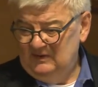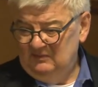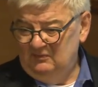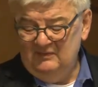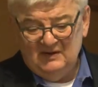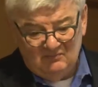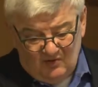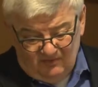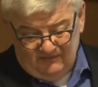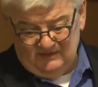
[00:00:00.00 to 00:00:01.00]
We were
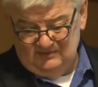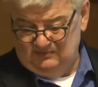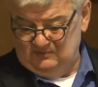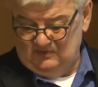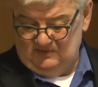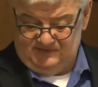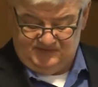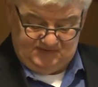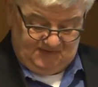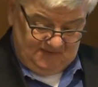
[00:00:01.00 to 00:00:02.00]
moving
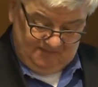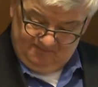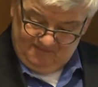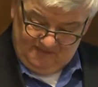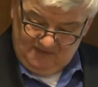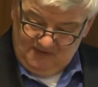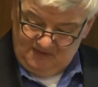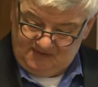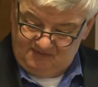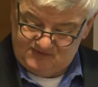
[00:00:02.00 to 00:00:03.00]
towards a
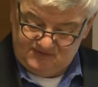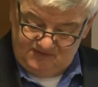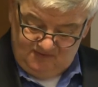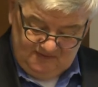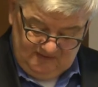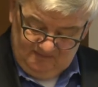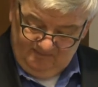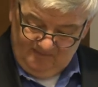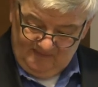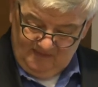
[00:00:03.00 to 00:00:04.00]
closer union,
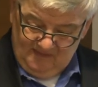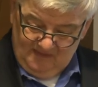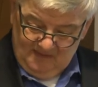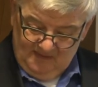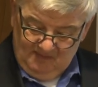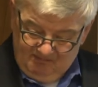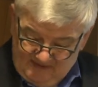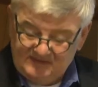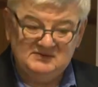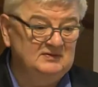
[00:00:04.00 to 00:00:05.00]

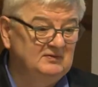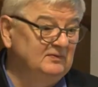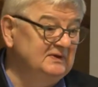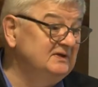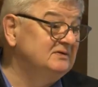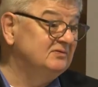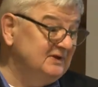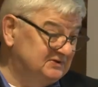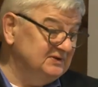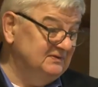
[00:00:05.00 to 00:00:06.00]
but we didn't
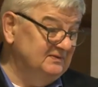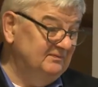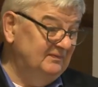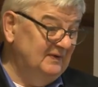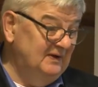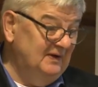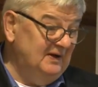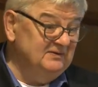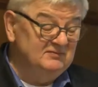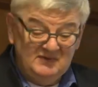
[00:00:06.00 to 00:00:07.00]
reach it.
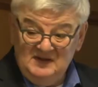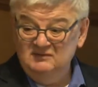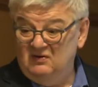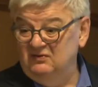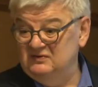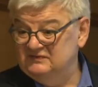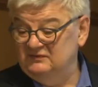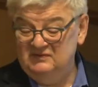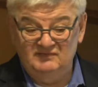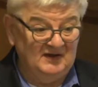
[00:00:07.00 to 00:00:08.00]
And the real cause for
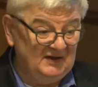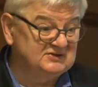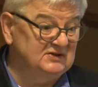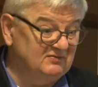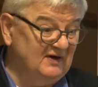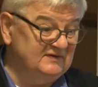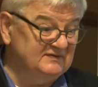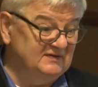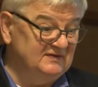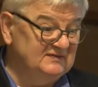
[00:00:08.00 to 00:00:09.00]
the financial
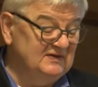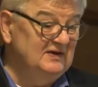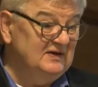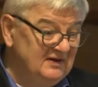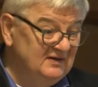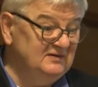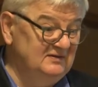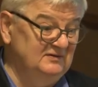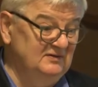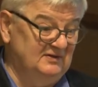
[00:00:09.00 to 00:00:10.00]
crisis here
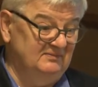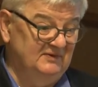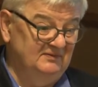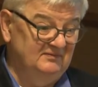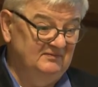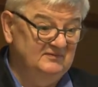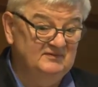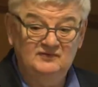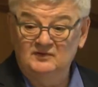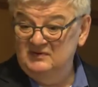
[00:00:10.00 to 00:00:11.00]
in Europe,
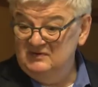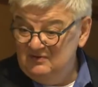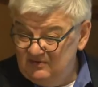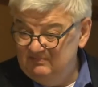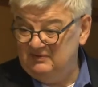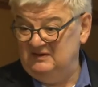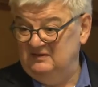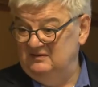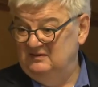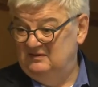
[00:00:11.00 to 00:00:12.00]
for the
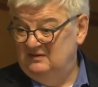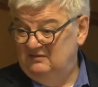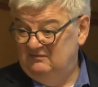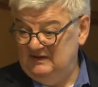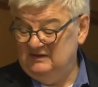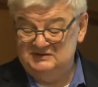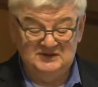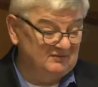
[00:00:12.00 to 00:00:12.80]
European financial